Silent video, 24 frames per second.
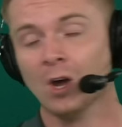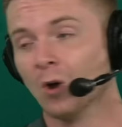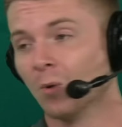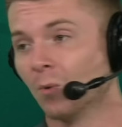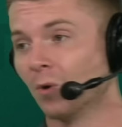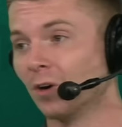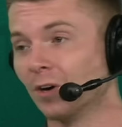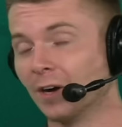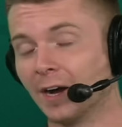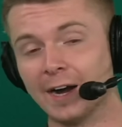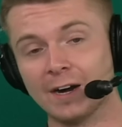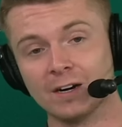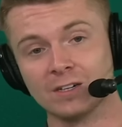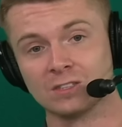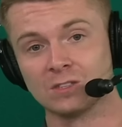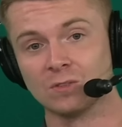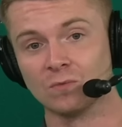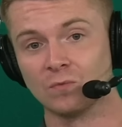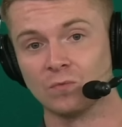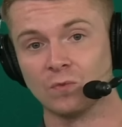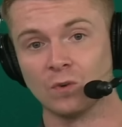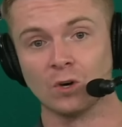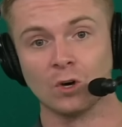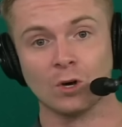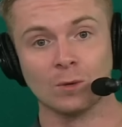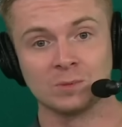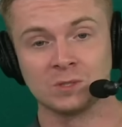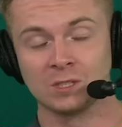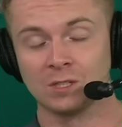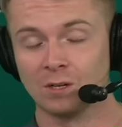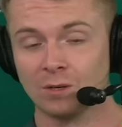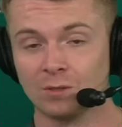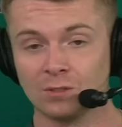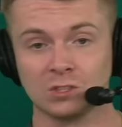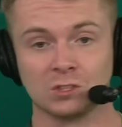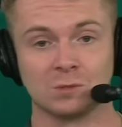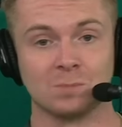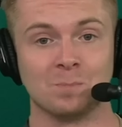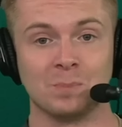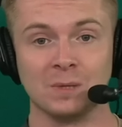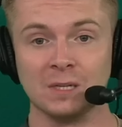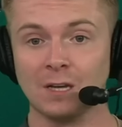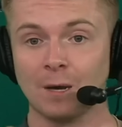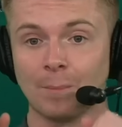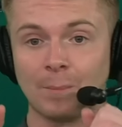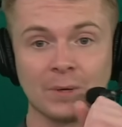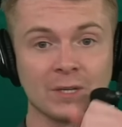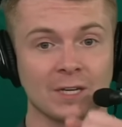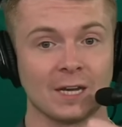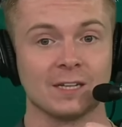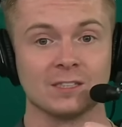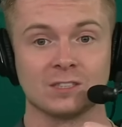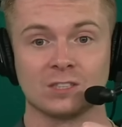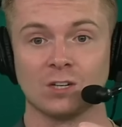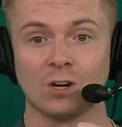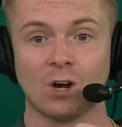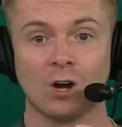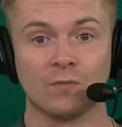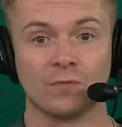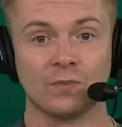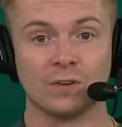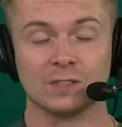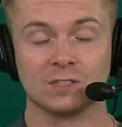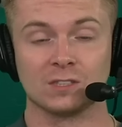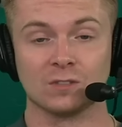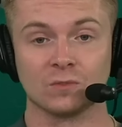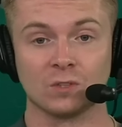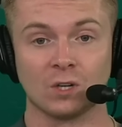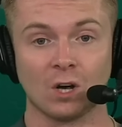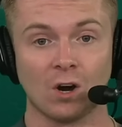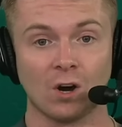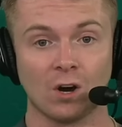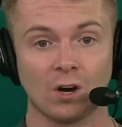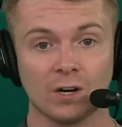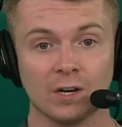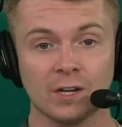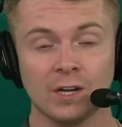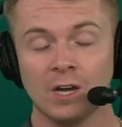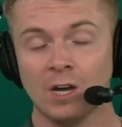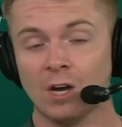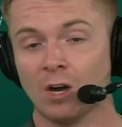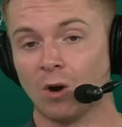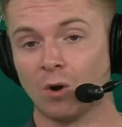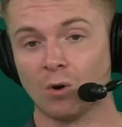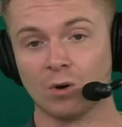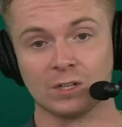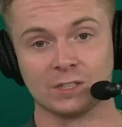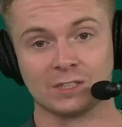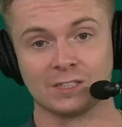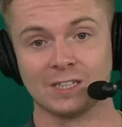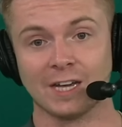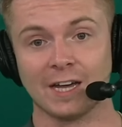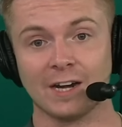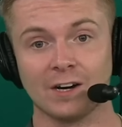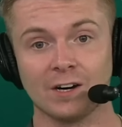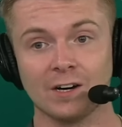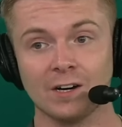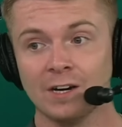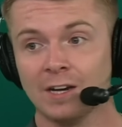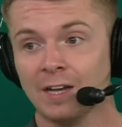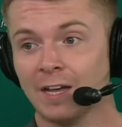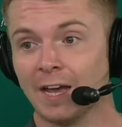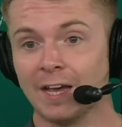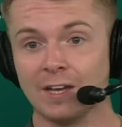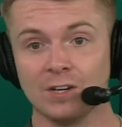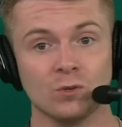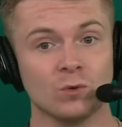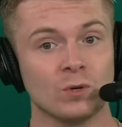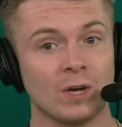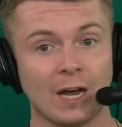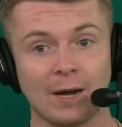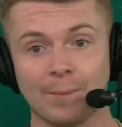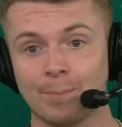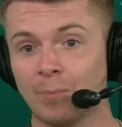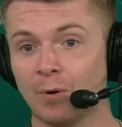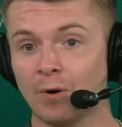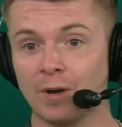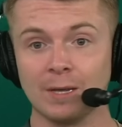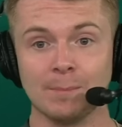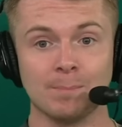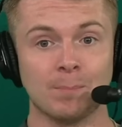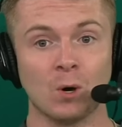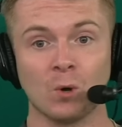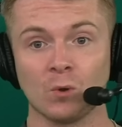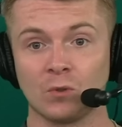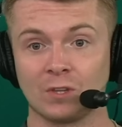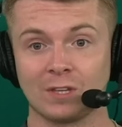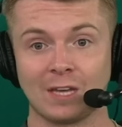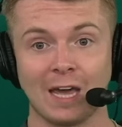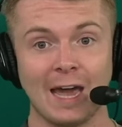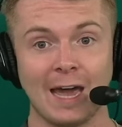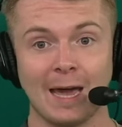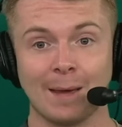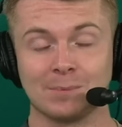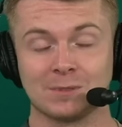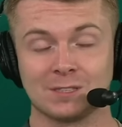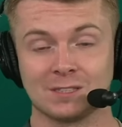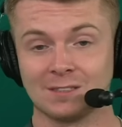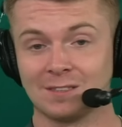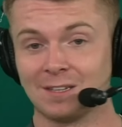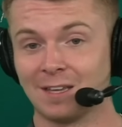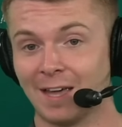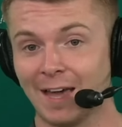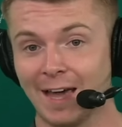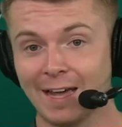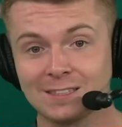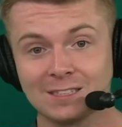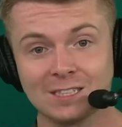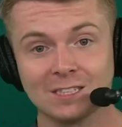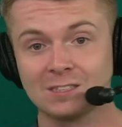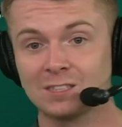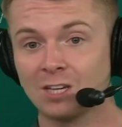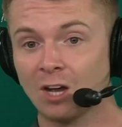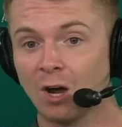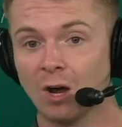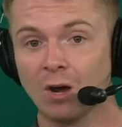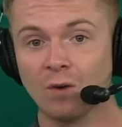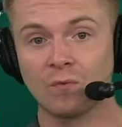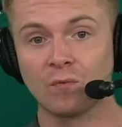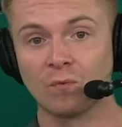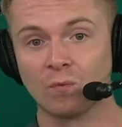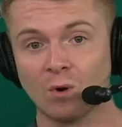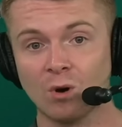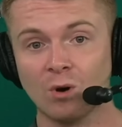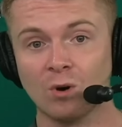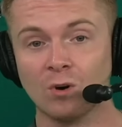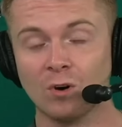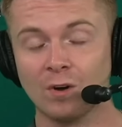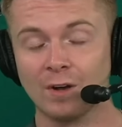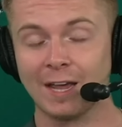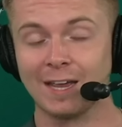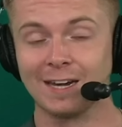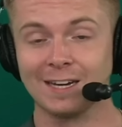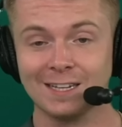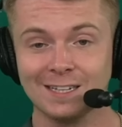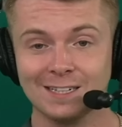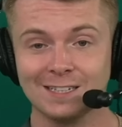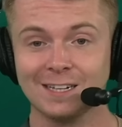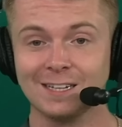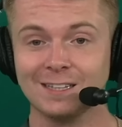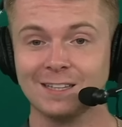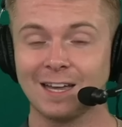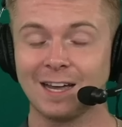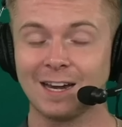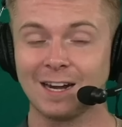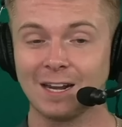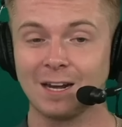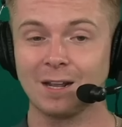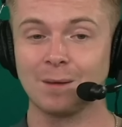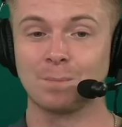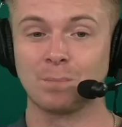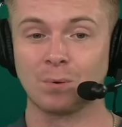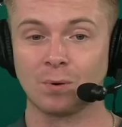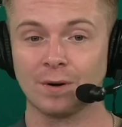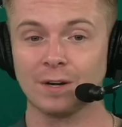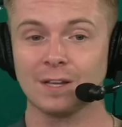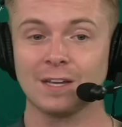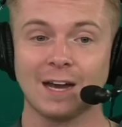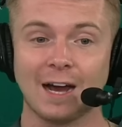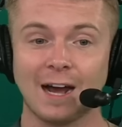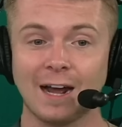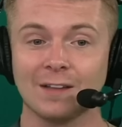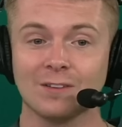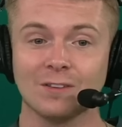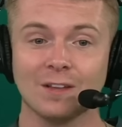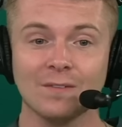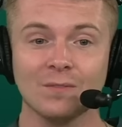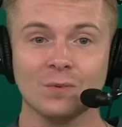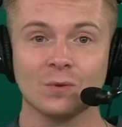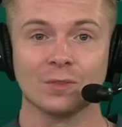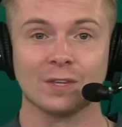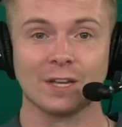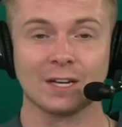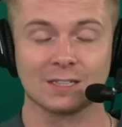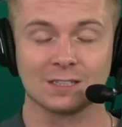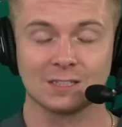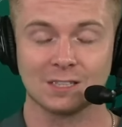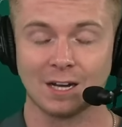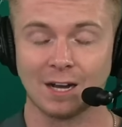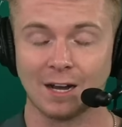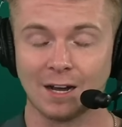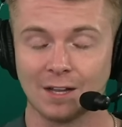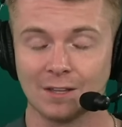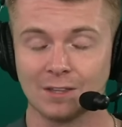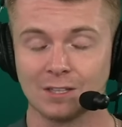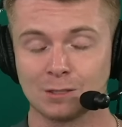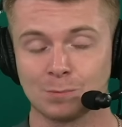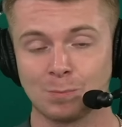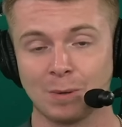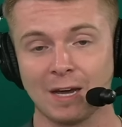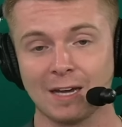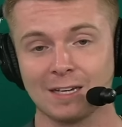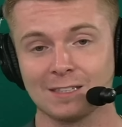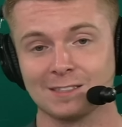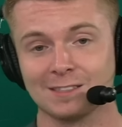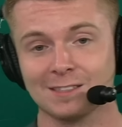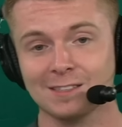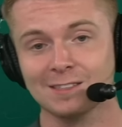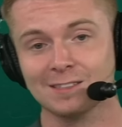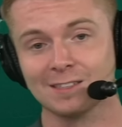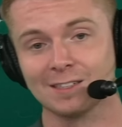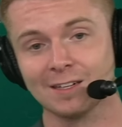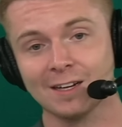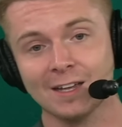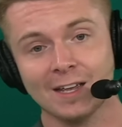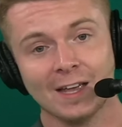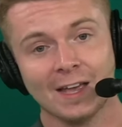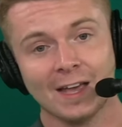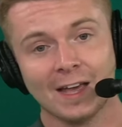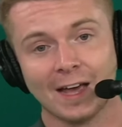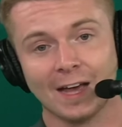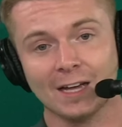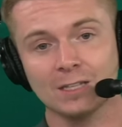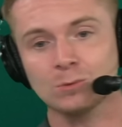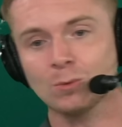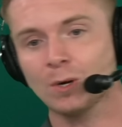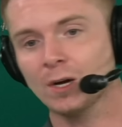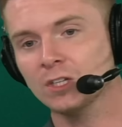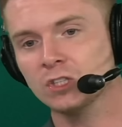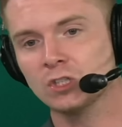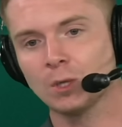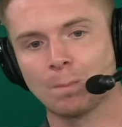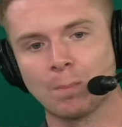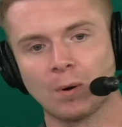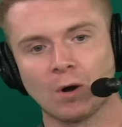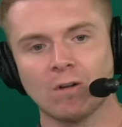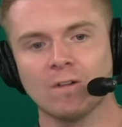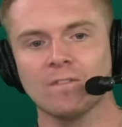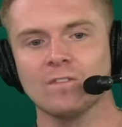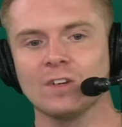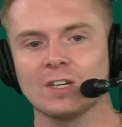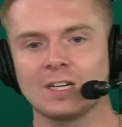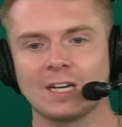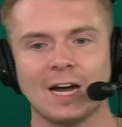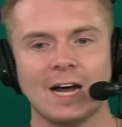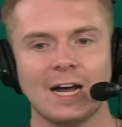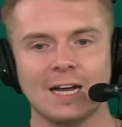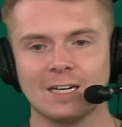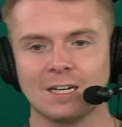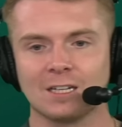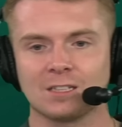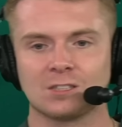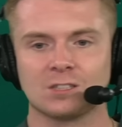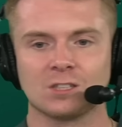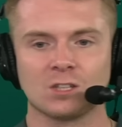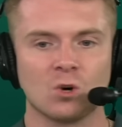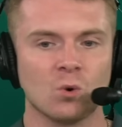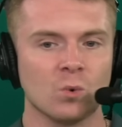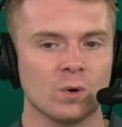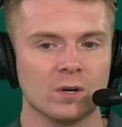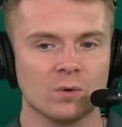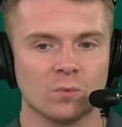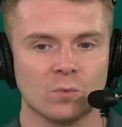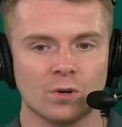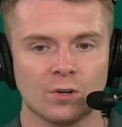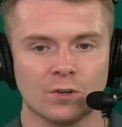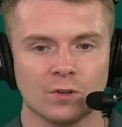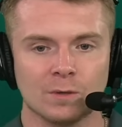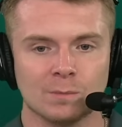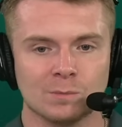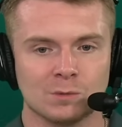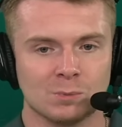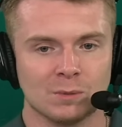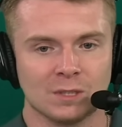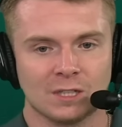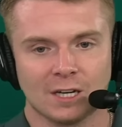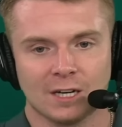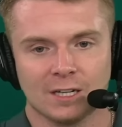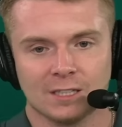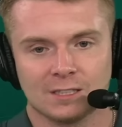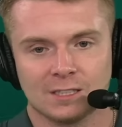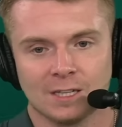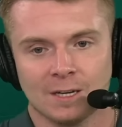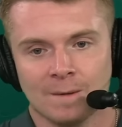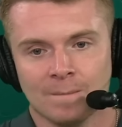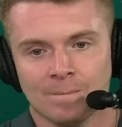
where Harrison Phillips, he'll just be up against an offensive guard or a center, and you got to play both gaps. That's a tough role, and he did that at a pretty high level this past season. That's why he's a perfect guy next to Quinnen Williams, because